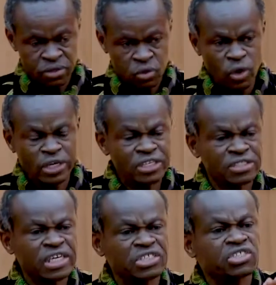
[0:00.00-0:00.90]
What is
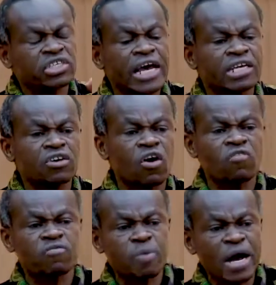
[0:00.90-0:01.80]
the state
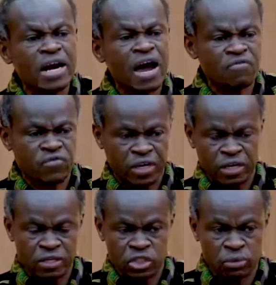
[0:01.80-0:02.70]
of
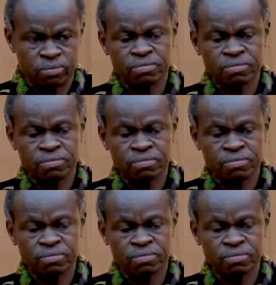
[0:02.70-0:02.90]
Pan-Africanism?